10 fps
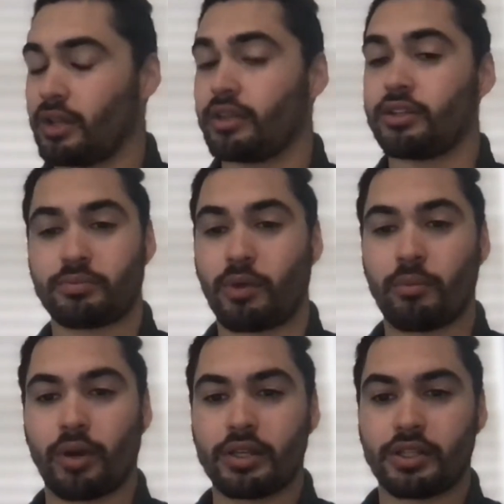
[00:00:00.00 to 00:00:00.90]
the smart
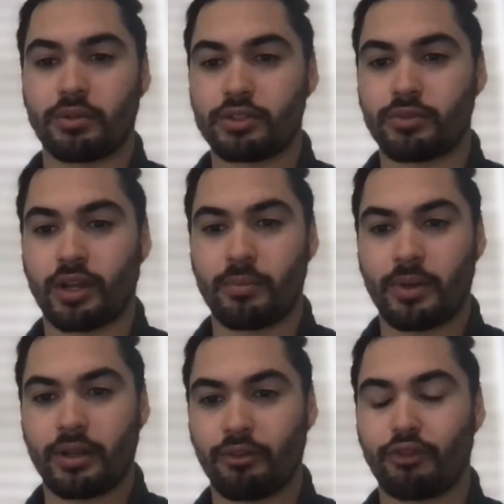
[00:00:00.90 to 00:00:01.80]
pricing was
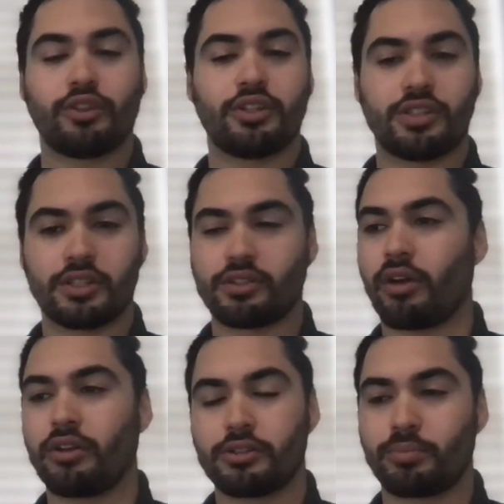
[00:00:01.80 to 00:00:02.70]
recommending
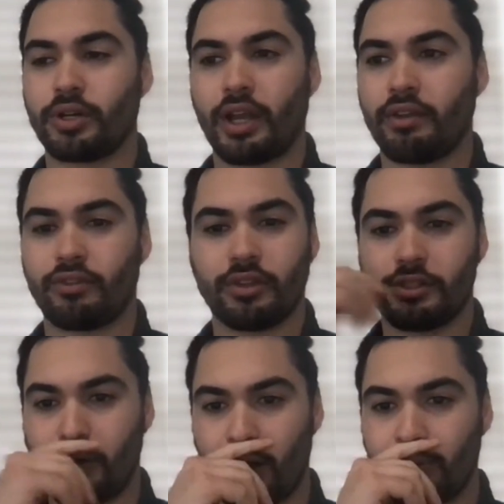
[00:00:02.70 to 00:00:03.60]
$56 per night for these
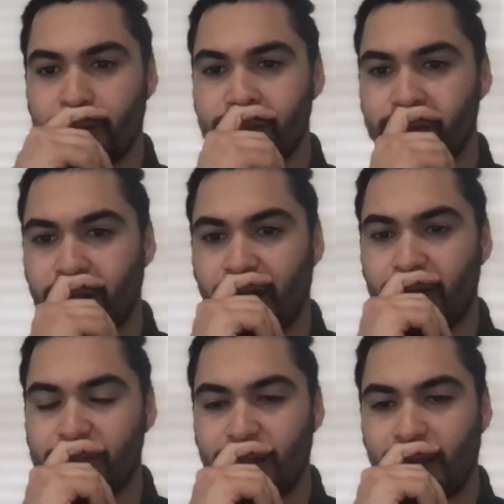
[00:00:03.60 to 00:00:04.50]
properties. And I
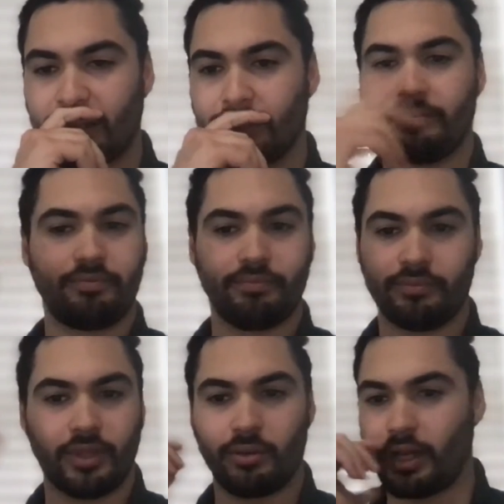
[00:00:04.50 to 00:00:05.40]
was like,
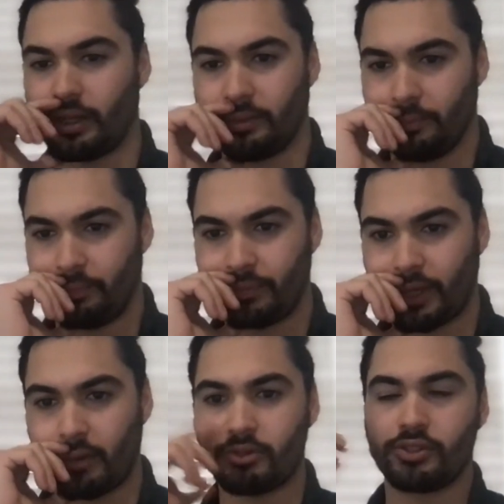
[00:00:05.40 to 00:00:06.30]
no way.
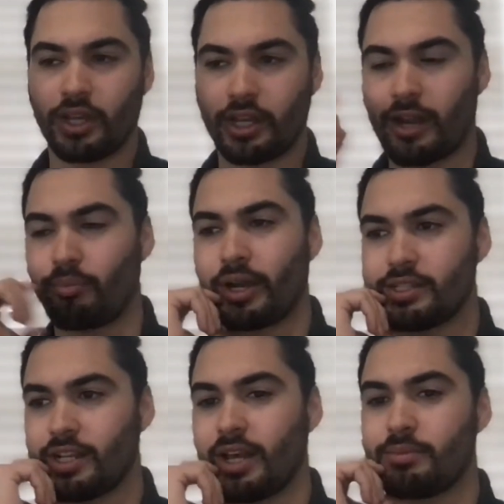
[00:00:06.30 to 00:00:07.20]
I was looking at
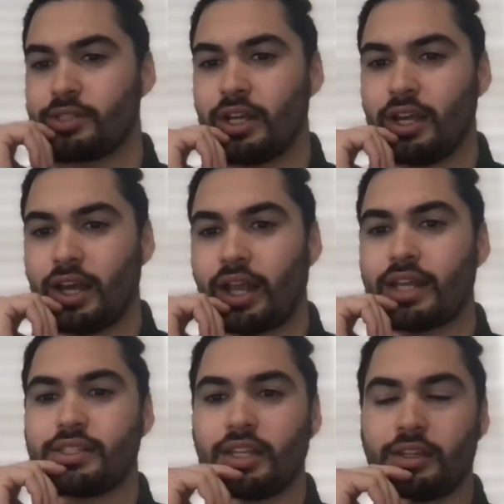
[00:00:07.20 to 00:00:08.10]
PriceLabs and I
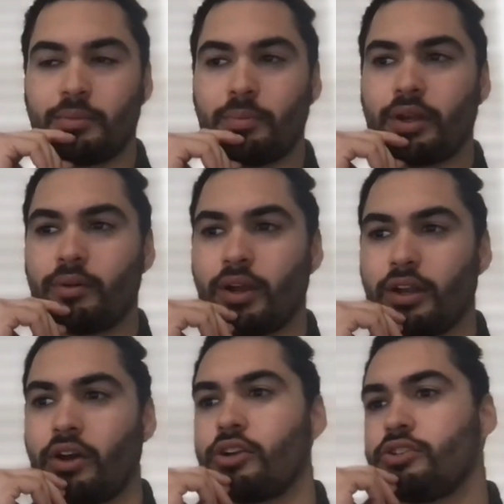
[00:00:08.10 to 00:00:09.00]
set them up at around
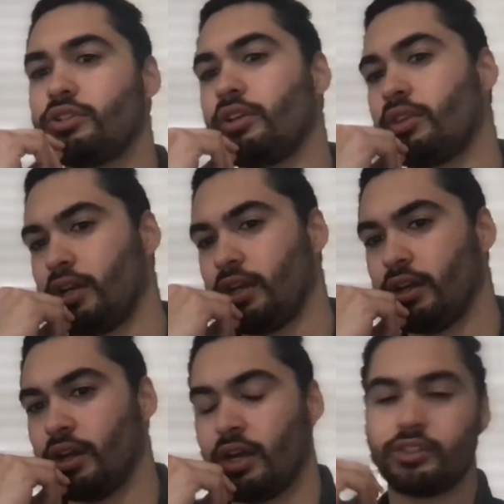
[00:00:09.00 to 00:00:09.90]
103
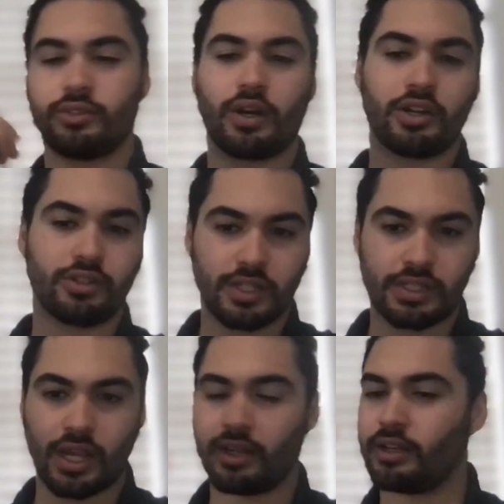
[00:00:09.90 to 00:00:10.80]
to
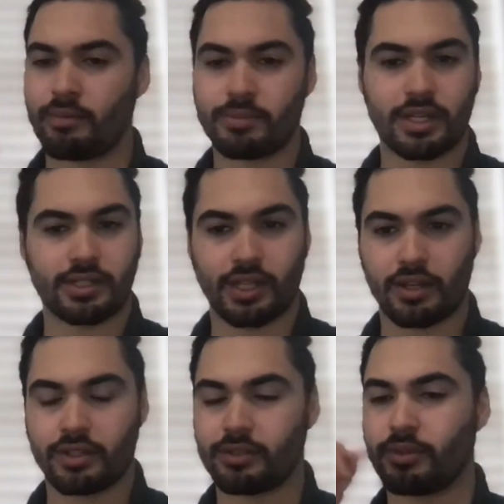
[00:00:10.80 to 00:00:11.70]
110. I'm testing
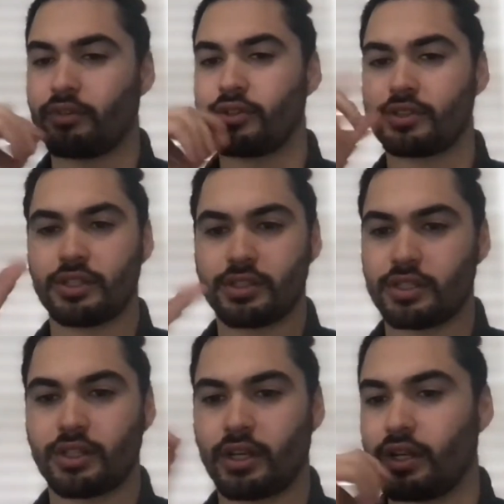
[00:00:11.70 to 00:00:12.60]
out some differences.
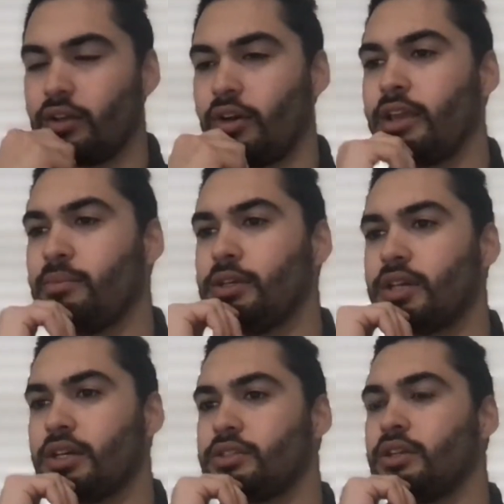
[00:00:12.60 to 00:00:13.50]
It's a little A/B
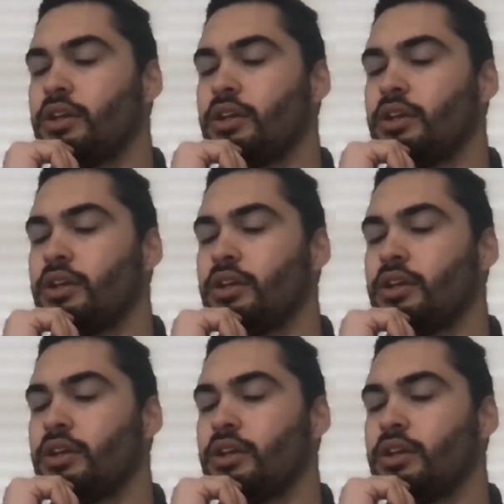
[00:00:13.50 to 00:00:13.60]
test.